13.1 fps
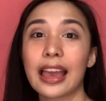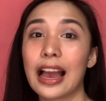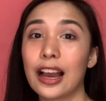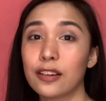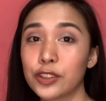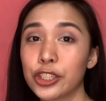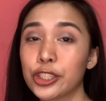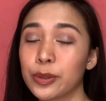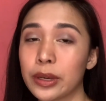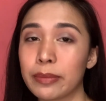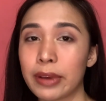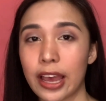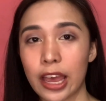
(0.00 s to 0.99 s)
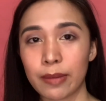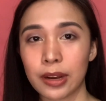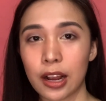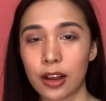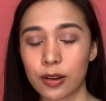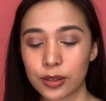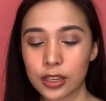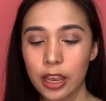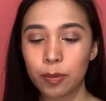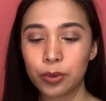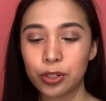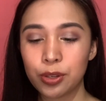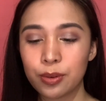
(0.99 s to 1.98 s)
After doing my eyebrows, I
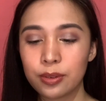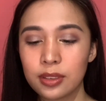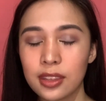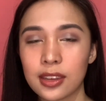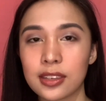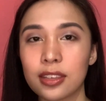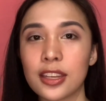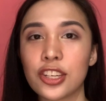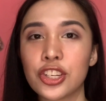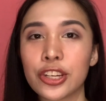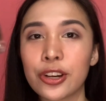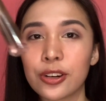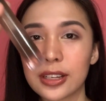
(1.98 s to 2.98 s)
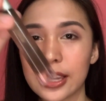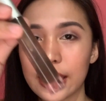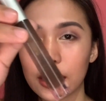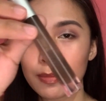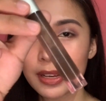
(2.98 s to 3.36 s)
would use this Nichido clear